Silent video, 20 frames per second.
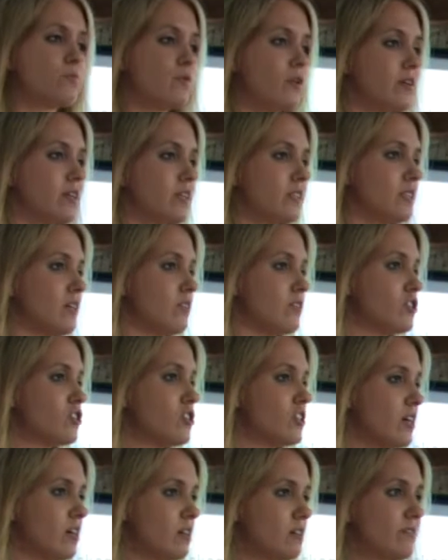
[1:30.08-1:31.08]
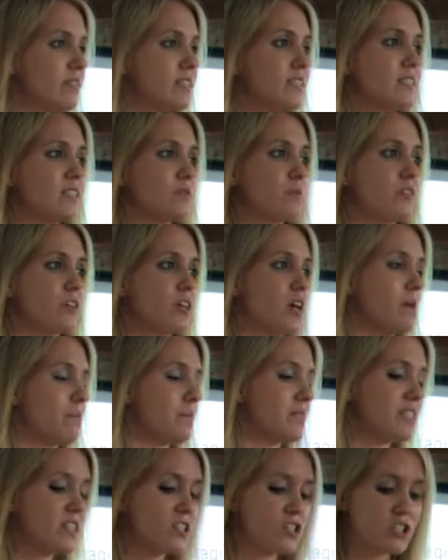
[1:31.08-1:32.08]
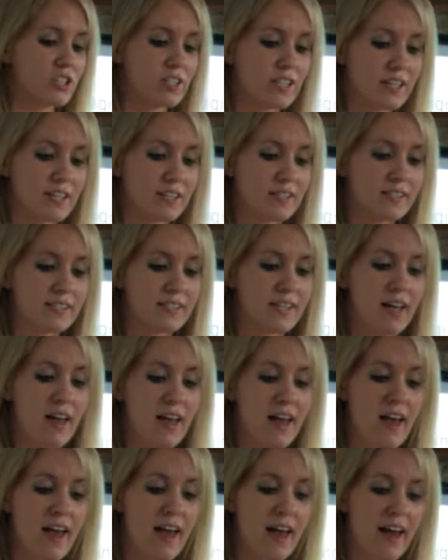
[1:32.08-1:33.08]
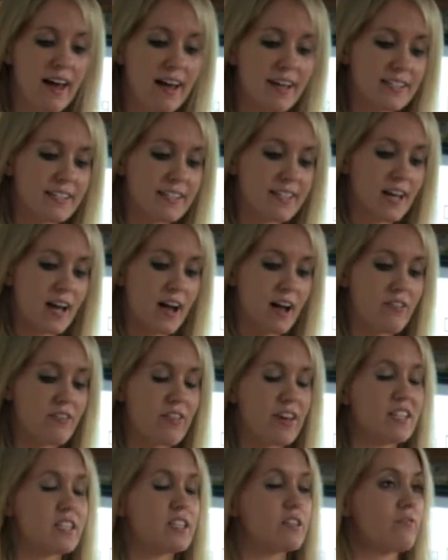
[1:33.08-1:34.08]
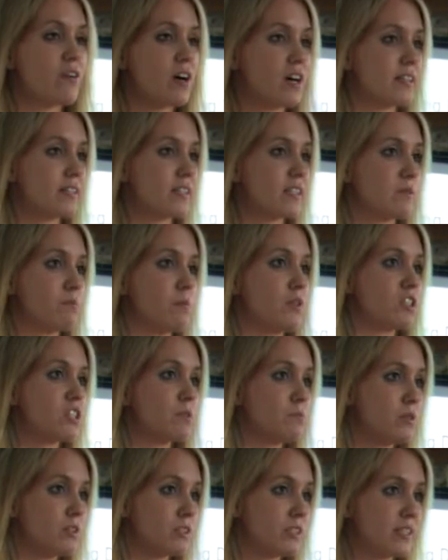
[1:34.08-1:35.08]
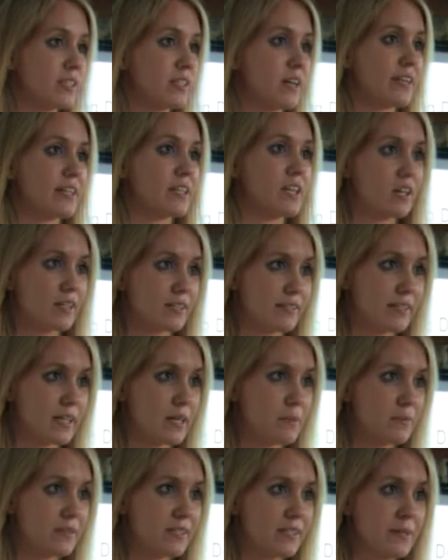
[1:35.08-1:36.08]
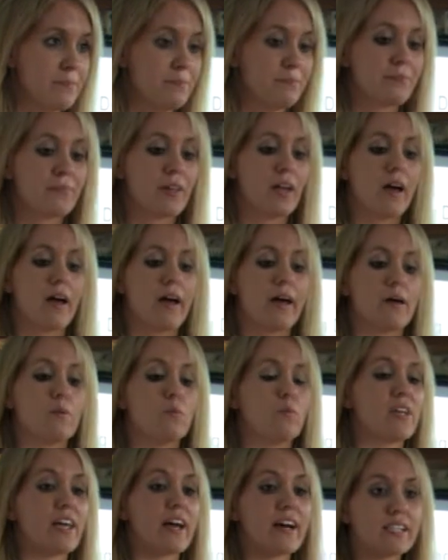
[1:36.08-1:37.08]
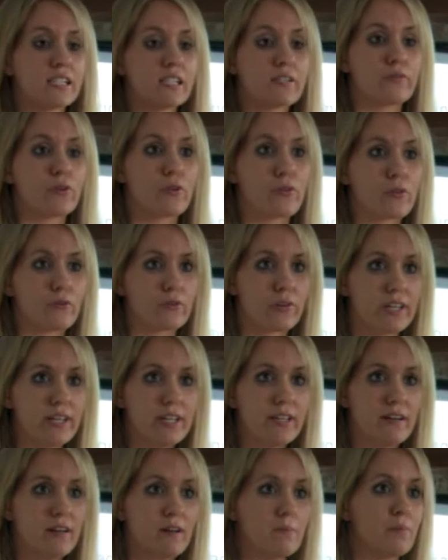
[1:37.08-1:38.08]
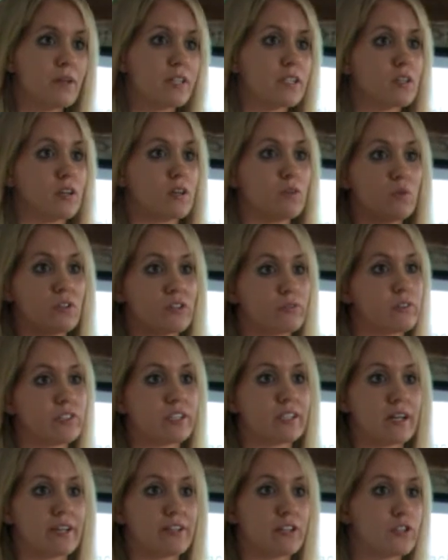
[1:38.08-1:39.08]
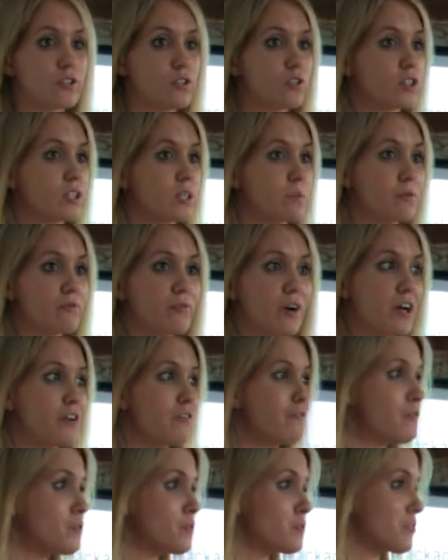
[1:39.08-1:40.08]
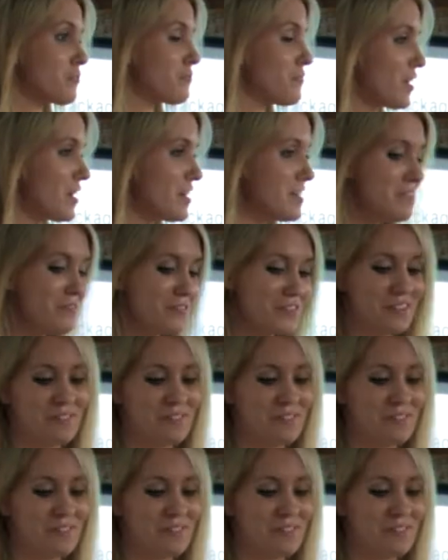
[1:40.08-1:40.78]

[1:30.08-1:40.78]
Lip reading: products on the shelves, sees what the competition is, and then devises multiple design concepts. We ask for 3, but our wonderful designers usually provide 4 or 5.